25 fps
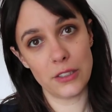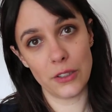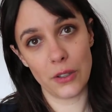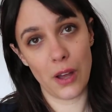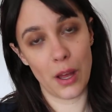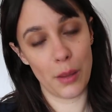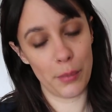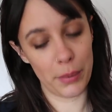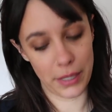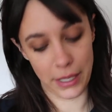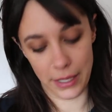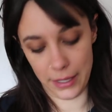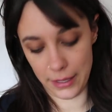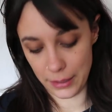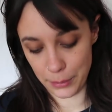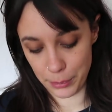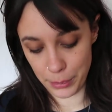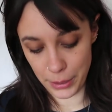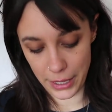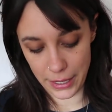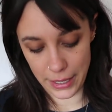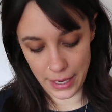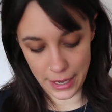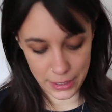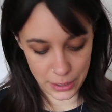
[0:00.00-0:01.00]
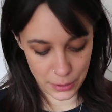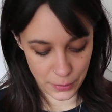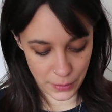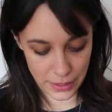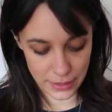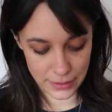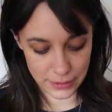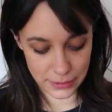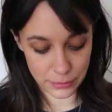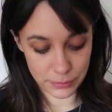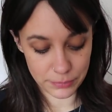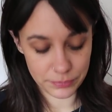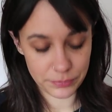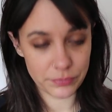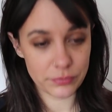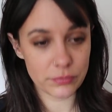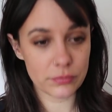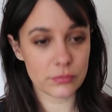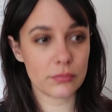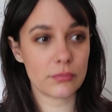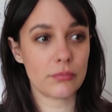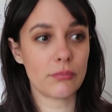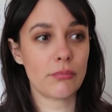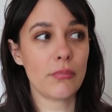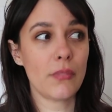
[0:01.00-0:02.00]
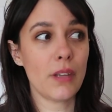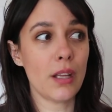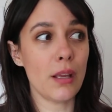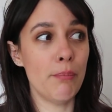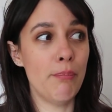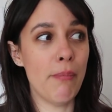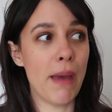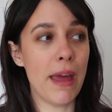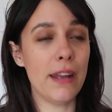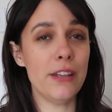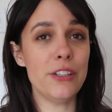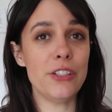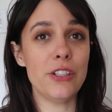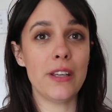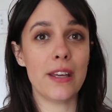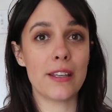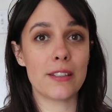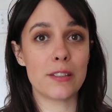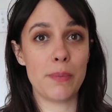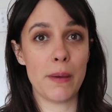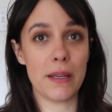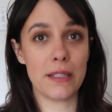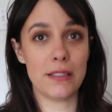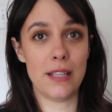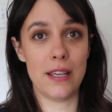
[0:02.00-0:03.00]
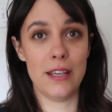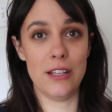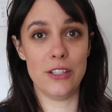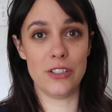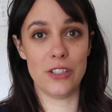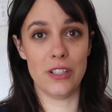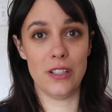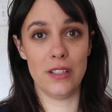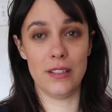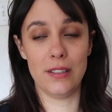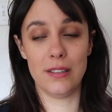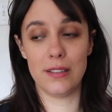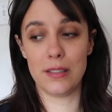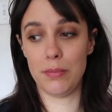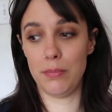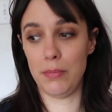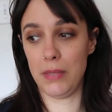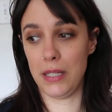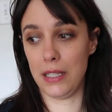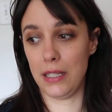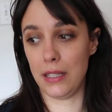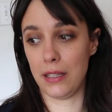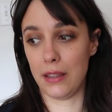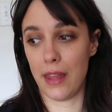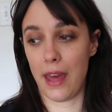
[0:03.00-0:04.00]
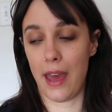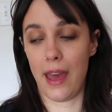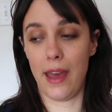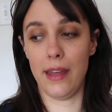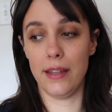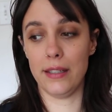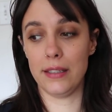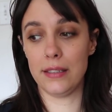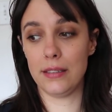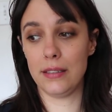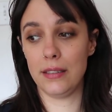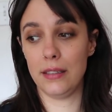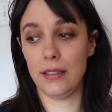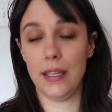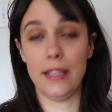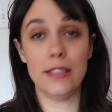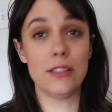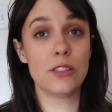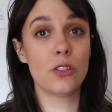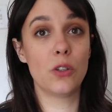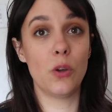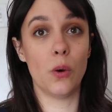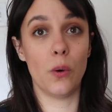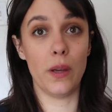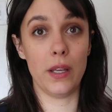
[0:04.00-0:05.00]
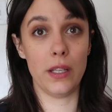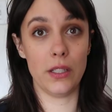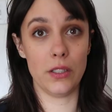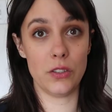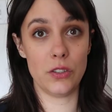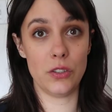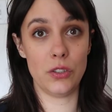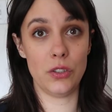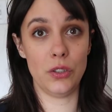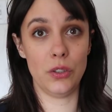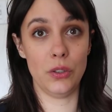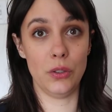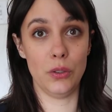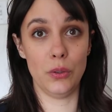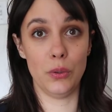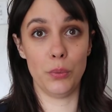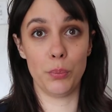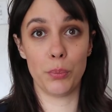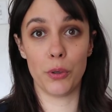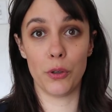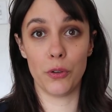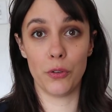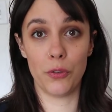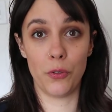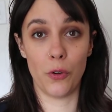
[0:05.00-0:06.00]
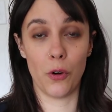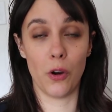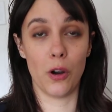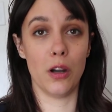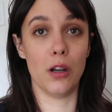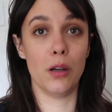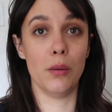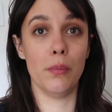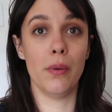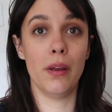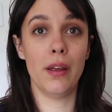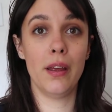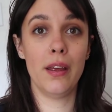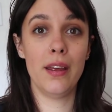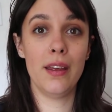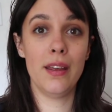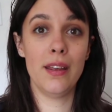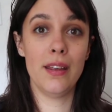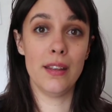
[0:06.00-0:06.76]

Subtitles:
so complicated. But anyways, managing expectations, meaning that it's going to perform